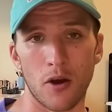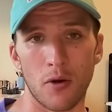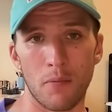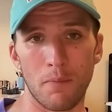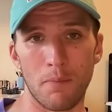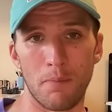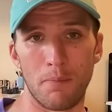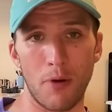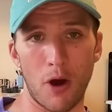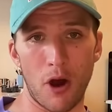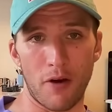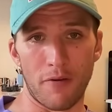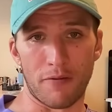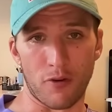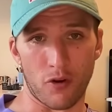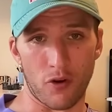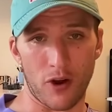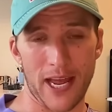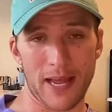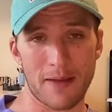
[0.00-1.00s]
But
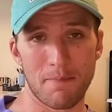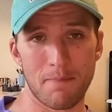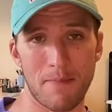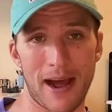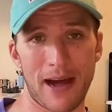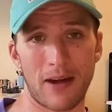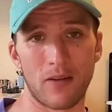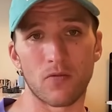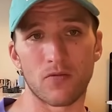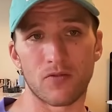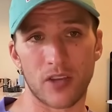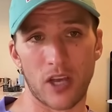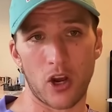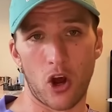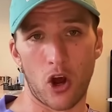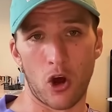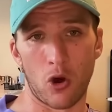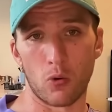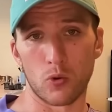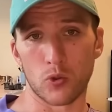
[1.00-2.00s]
for a mountain
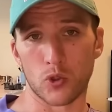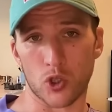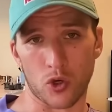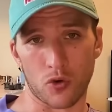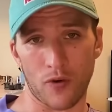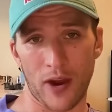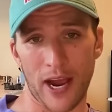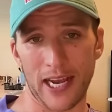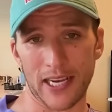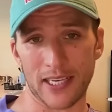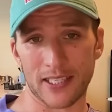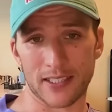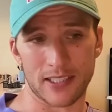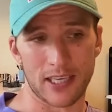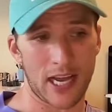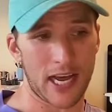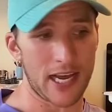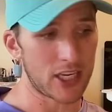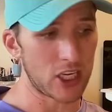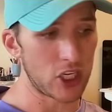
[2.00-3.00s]
ultra race
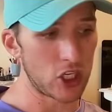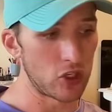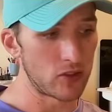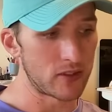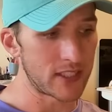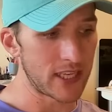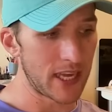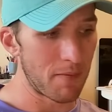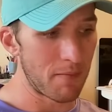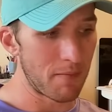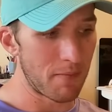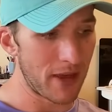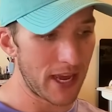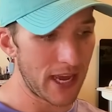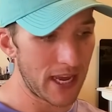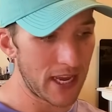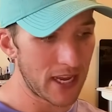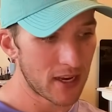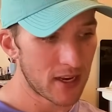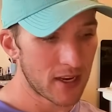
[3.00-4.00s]
like a
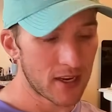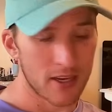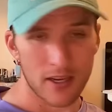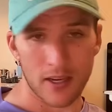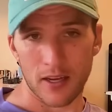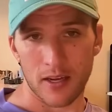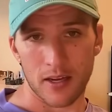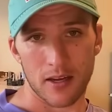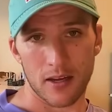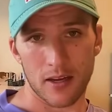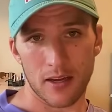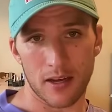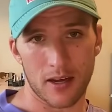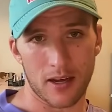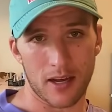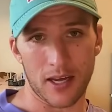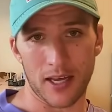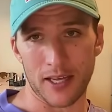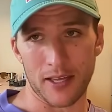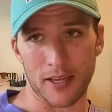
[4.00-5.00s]
UTMB,
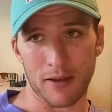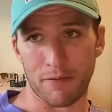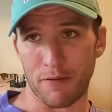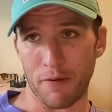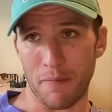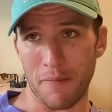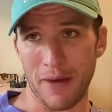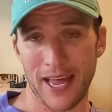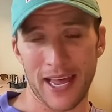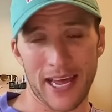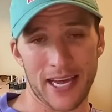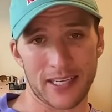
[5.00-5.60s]
yeah, for me,